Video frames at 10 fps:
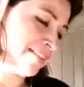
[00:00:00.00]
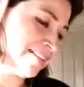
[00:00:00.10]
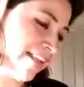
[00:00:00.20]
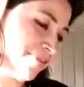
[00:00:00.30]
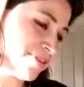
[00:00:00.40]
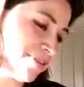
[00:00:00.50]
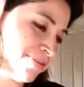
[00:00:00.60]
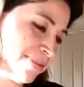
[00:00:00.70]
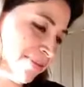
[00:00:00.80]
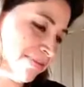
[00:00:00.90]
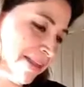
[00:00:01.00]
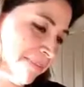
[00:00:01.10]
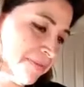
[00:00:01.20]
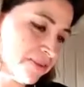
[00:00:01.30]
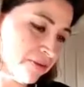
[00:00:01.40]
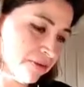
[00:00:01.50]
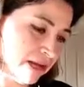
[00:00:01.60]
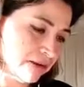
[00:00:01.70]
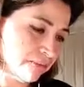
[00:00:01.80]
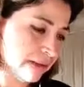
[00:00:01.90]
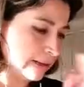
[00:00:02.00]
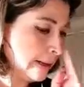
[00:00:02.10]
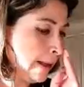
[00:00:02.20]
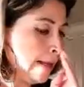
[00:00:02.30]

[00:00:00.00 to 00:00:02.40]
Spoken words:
slaves of them, so I don't want it.